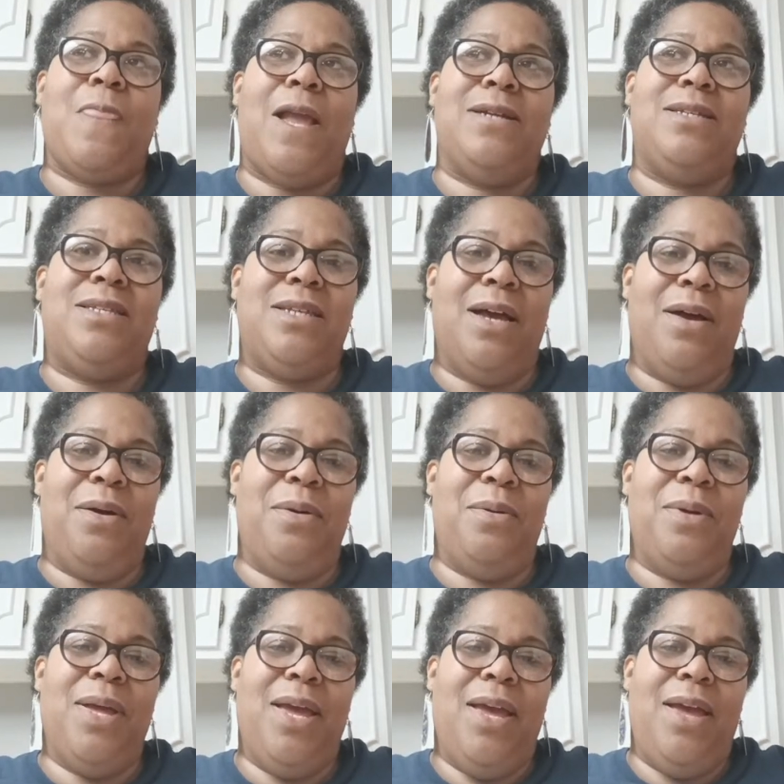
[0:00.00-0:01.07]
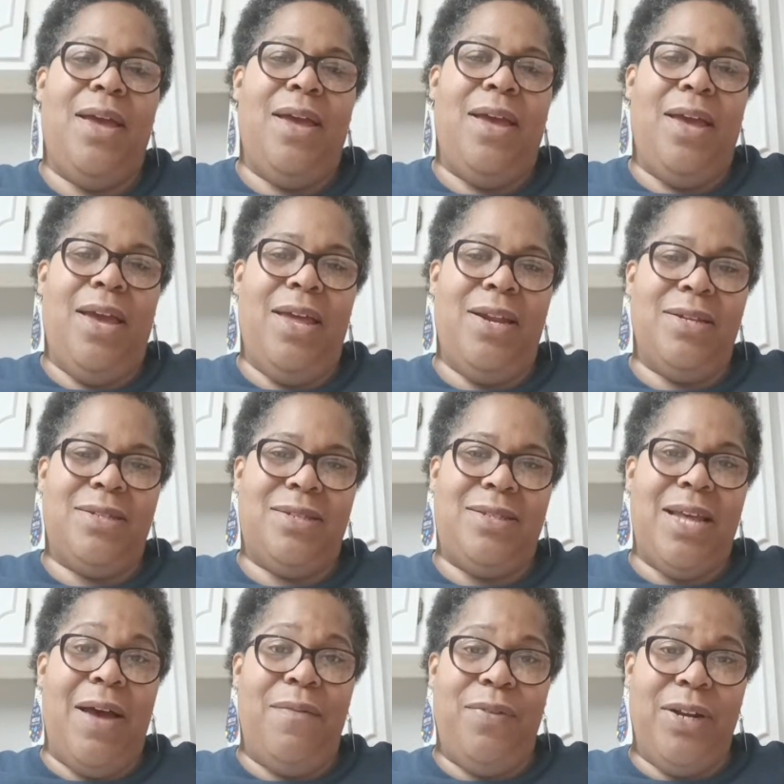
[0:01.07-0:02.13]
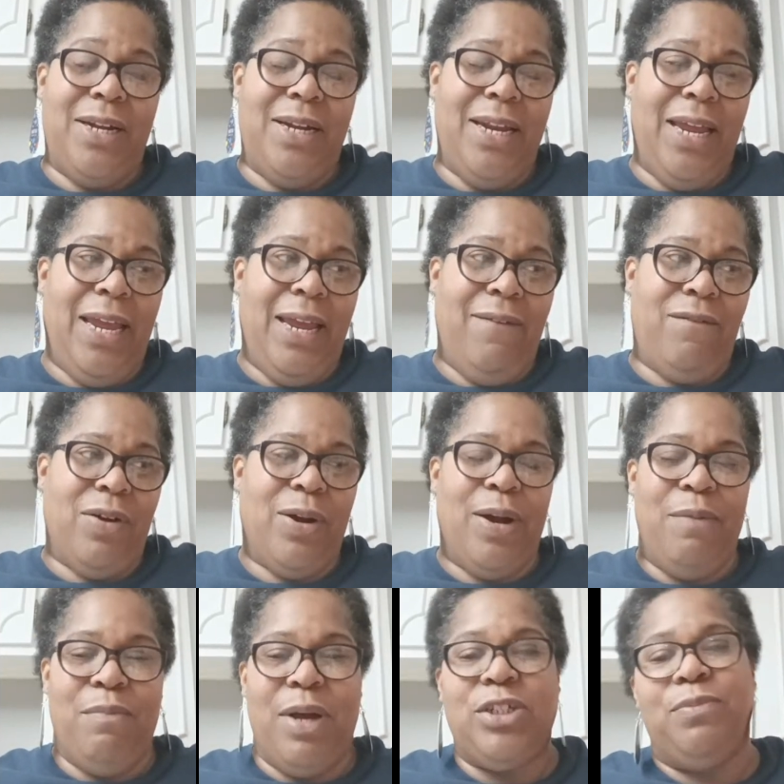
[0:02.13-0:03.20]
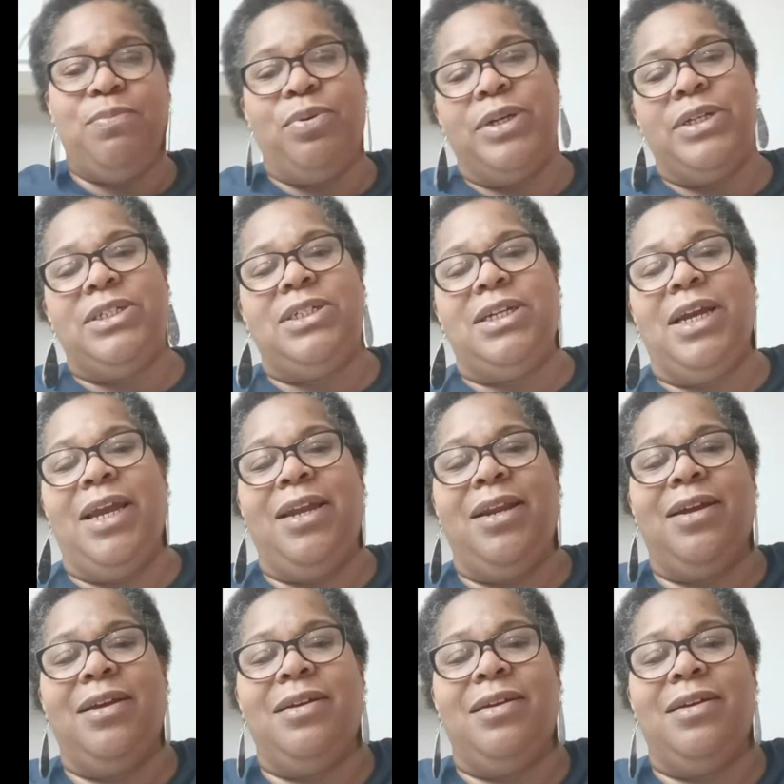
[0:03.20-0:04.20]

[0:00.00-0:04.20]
so it is definitely very much appreciated.